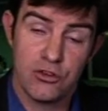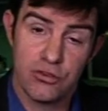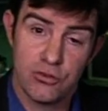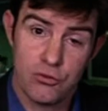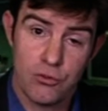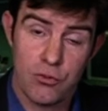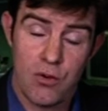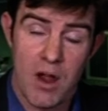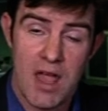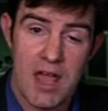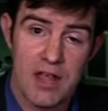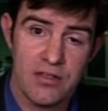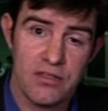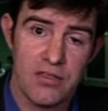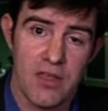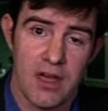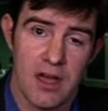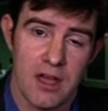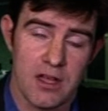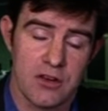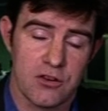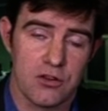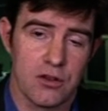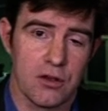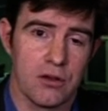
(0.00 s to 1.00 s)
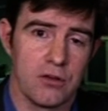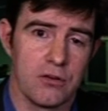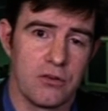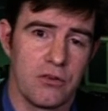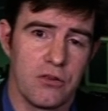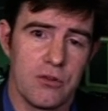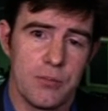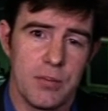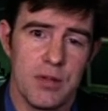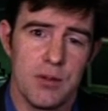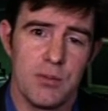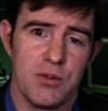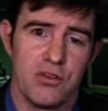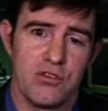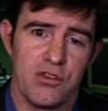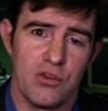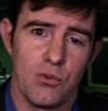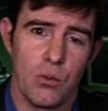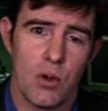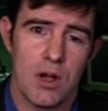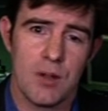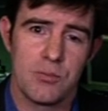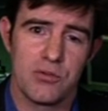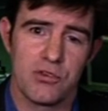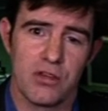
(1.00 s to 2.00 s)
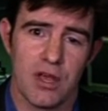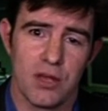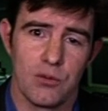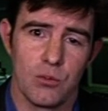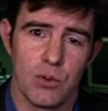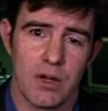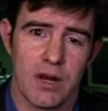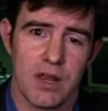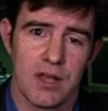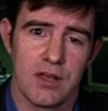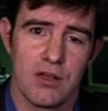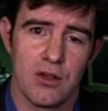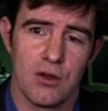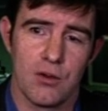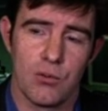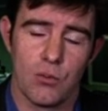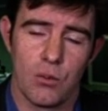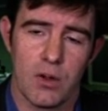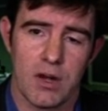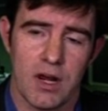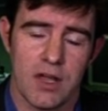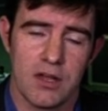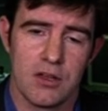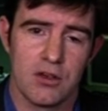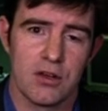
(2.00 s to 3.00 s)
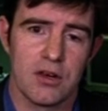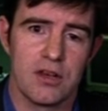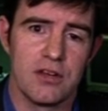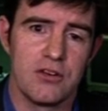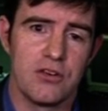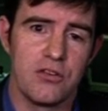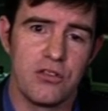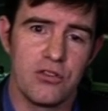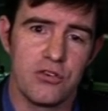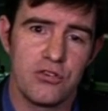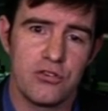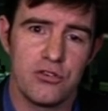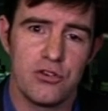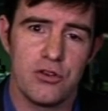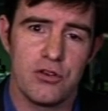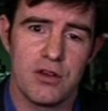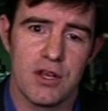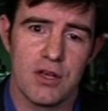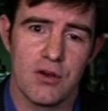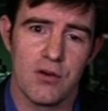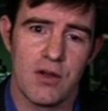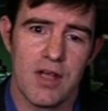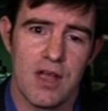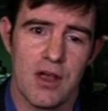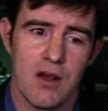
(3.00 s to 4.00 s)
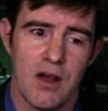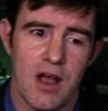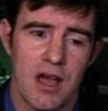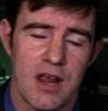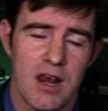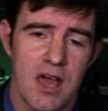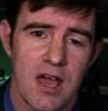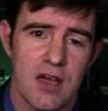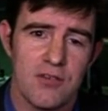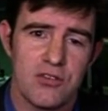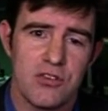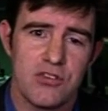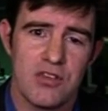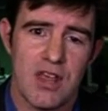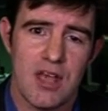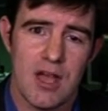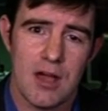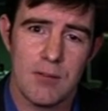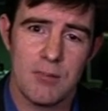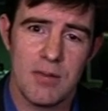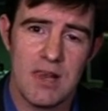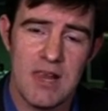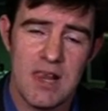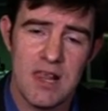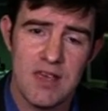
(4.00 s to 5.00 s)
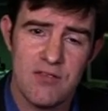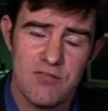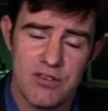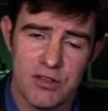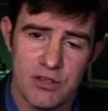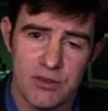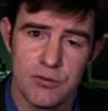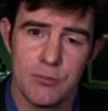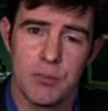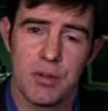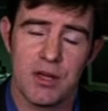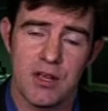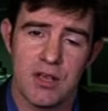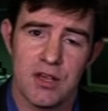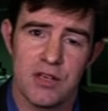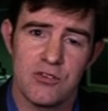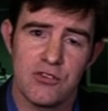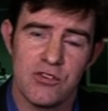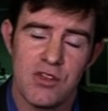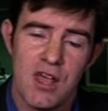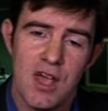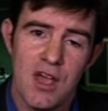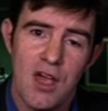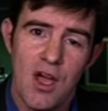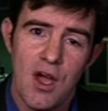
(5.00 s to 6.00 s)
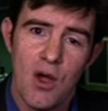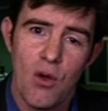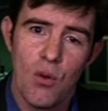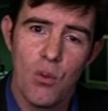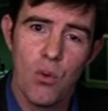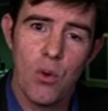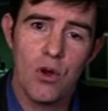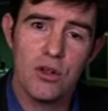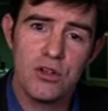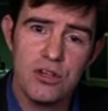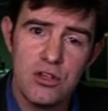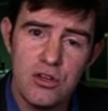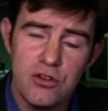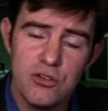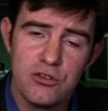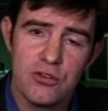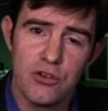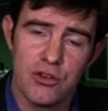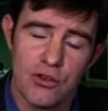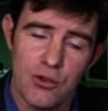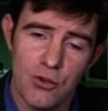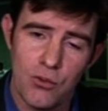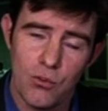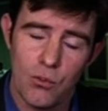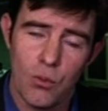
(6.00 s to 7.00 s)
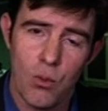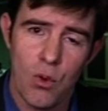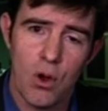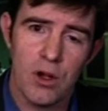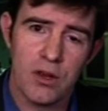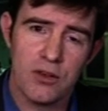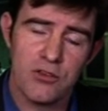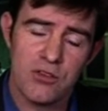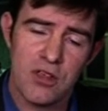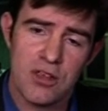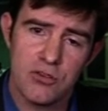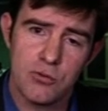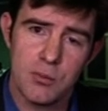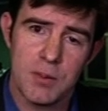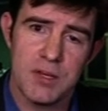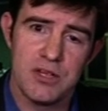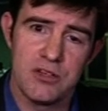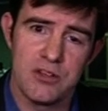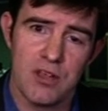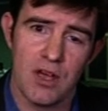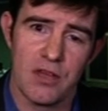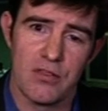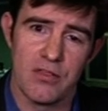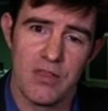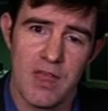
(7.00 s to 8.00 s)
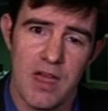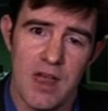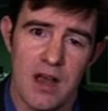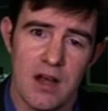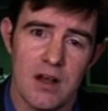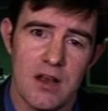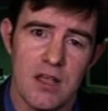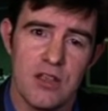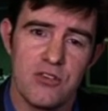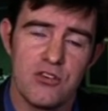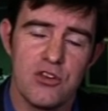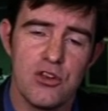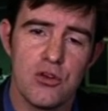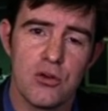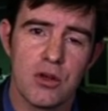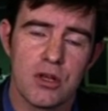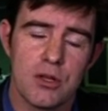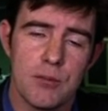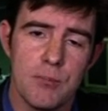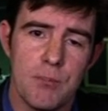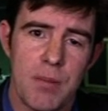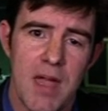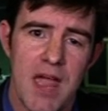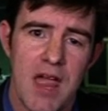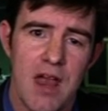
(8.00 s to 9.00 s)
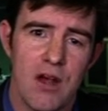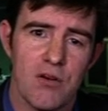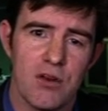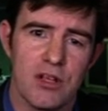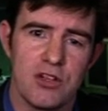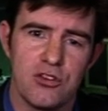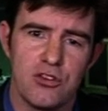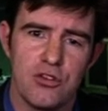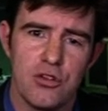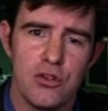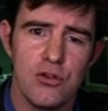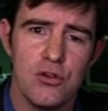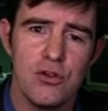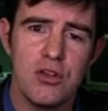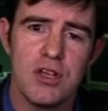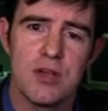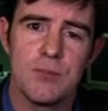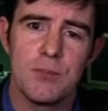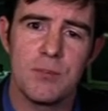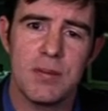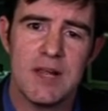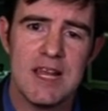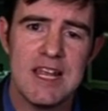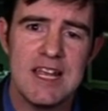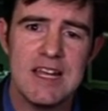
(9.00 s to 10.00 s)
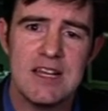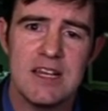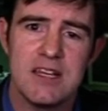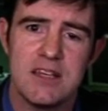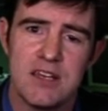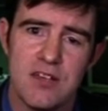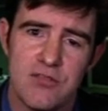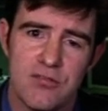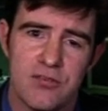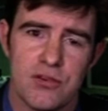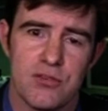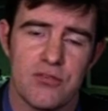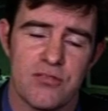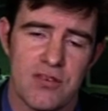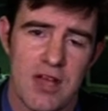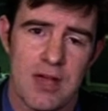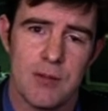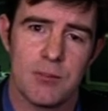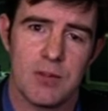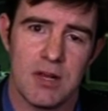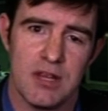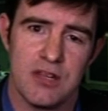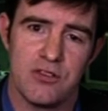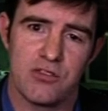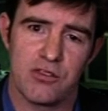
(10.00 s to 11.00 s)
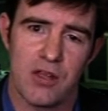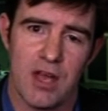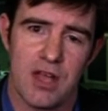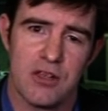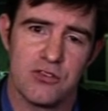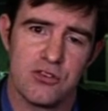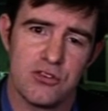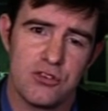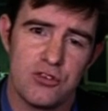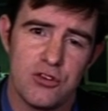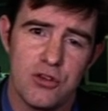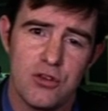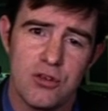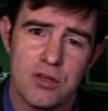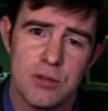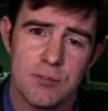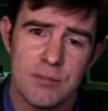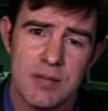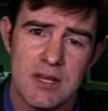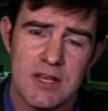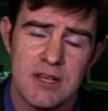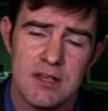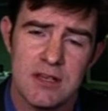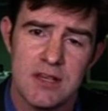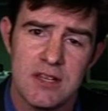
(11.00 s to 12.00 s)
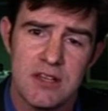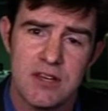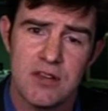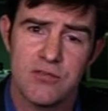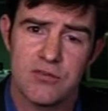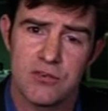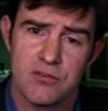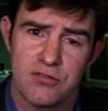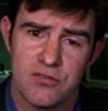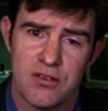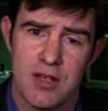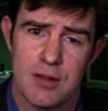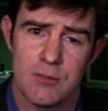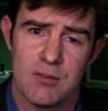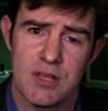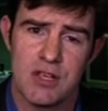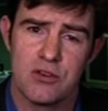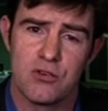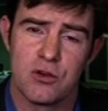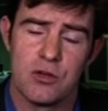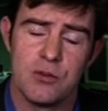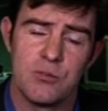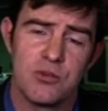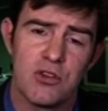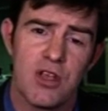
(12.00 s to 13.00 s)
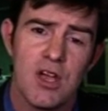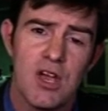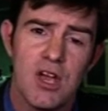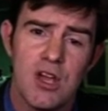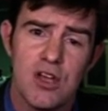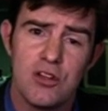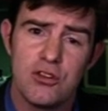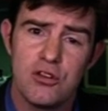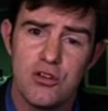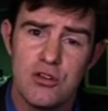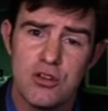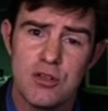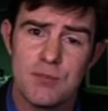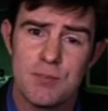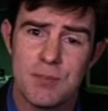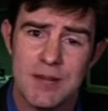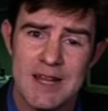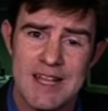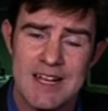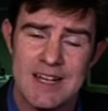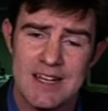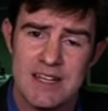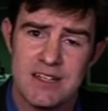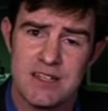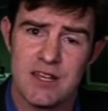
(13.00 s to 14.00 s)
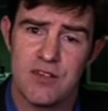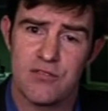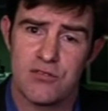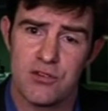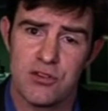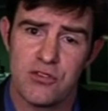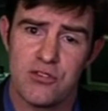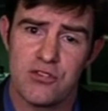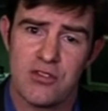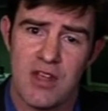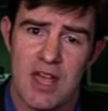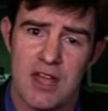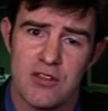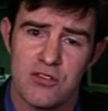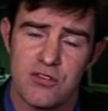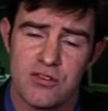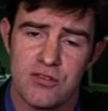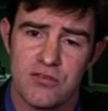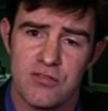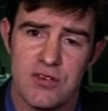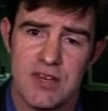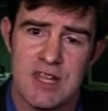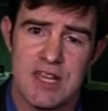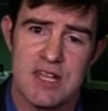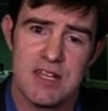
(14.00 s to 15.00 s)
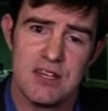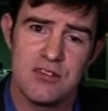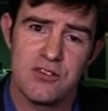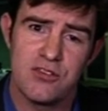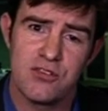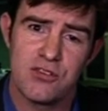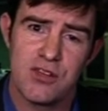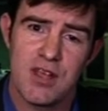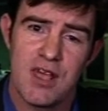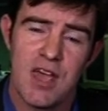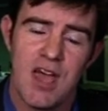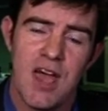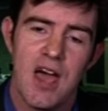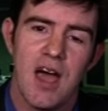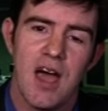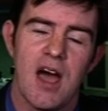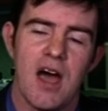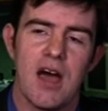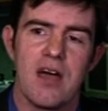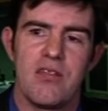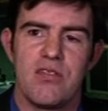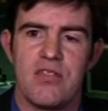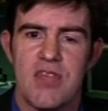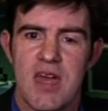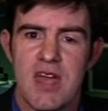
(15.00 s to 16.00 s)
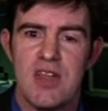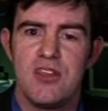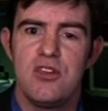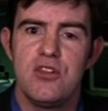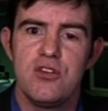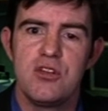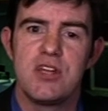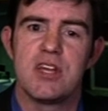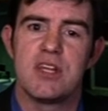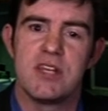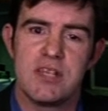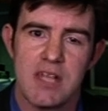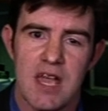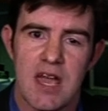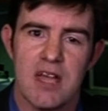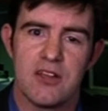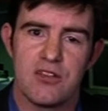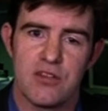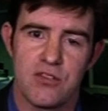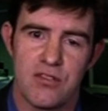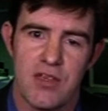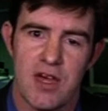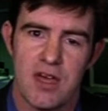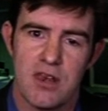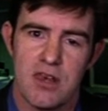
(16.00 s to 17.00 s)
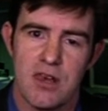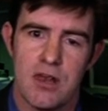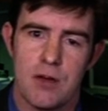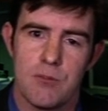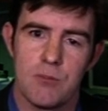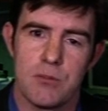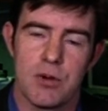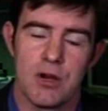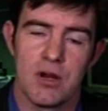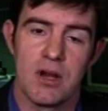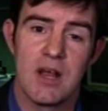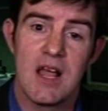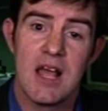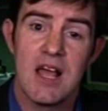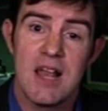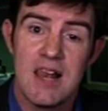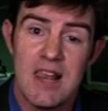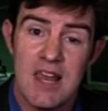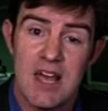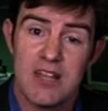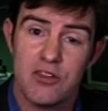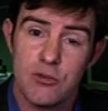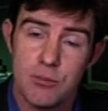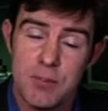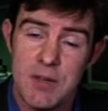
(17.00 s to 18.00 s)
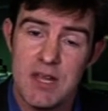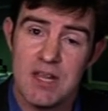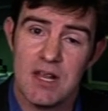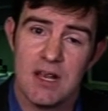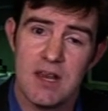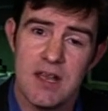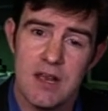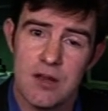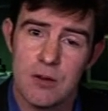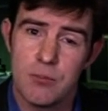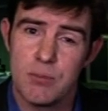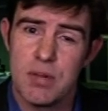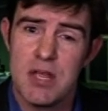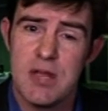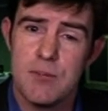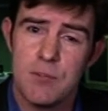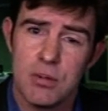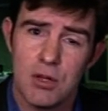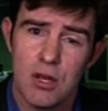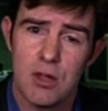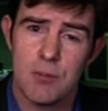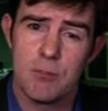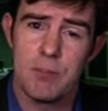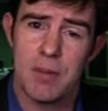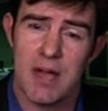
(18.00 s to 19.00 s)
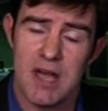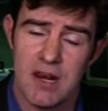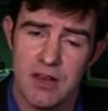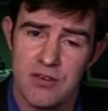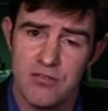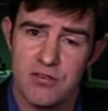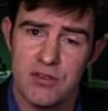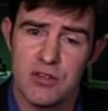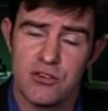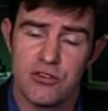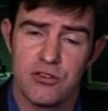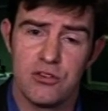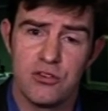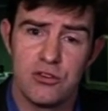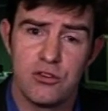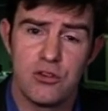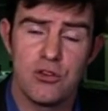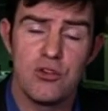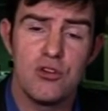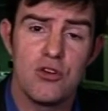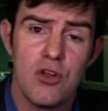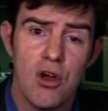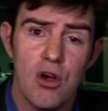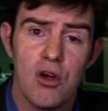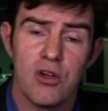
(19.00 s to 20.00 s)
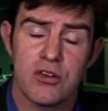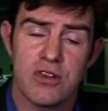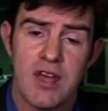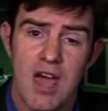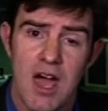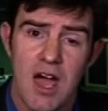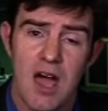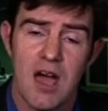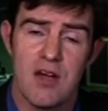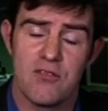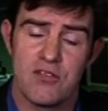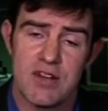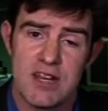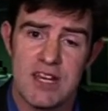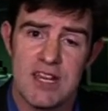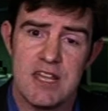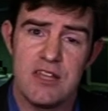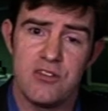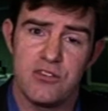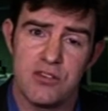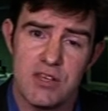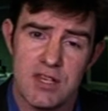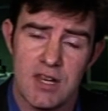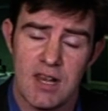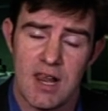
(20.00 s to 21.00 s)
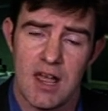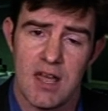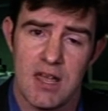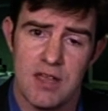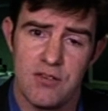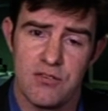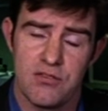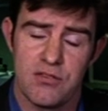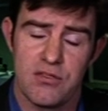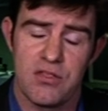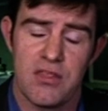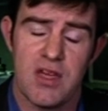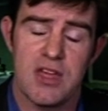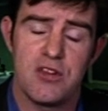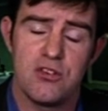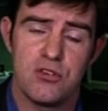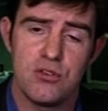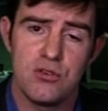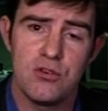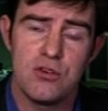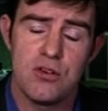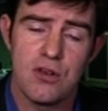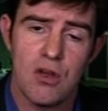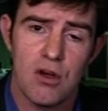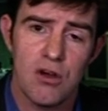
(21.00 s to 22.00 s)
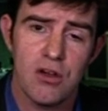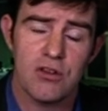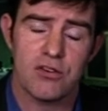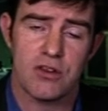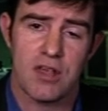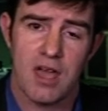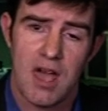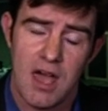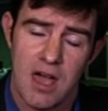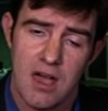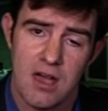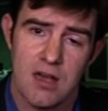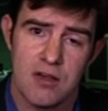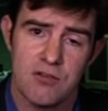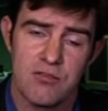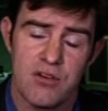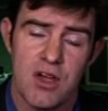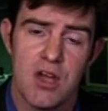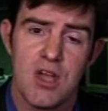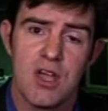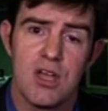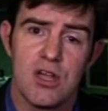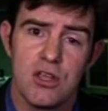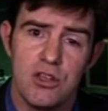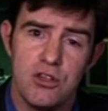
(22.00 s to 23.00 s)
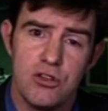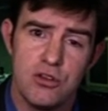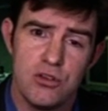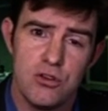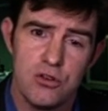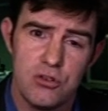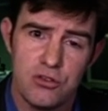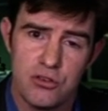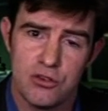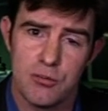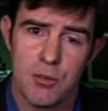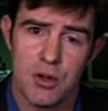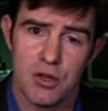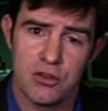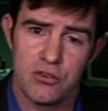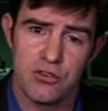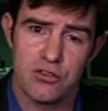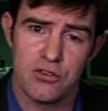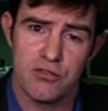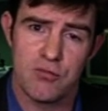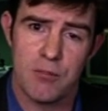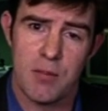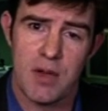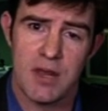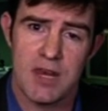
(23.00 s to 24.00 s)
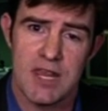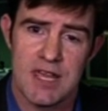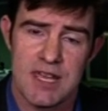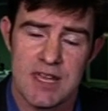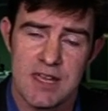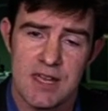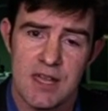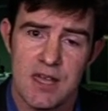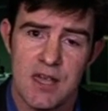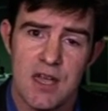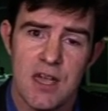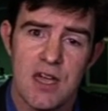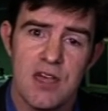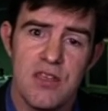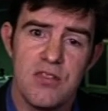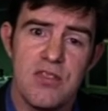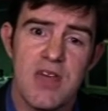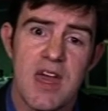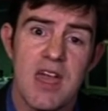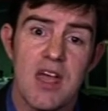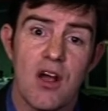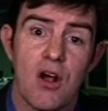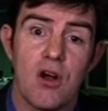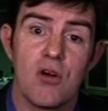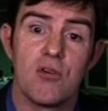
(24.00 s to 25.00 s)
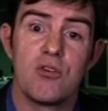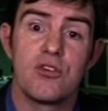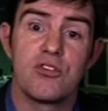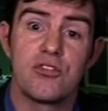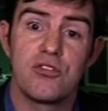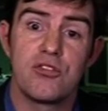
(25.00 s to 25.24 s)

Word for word: just read that on the BBC website when I got when I got into the studio here, and I have to say I'm livid because what you do, what has been done there is you're comparing two completely different family sizes, two completely different family groups, two completely different sets of needs, and then you can get to that number. Let's be clear, people on benefits do not have an easy life. They do not have huge amounts of money. They are